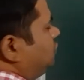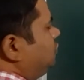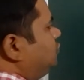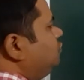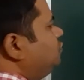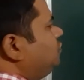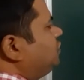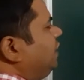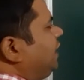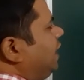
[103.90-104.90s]
2
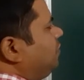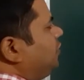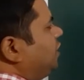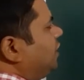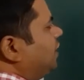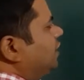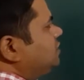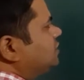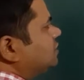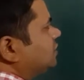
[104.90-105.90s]
root 3 can be written
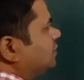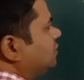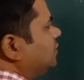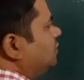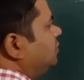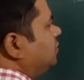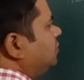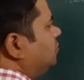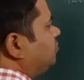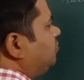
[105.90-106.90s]
as
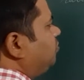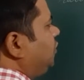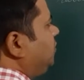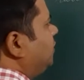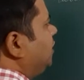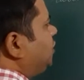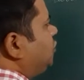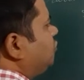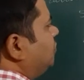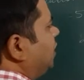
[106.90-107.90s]
p by
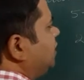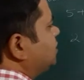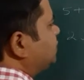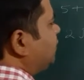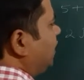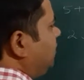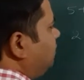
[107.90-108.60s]
q minus 5.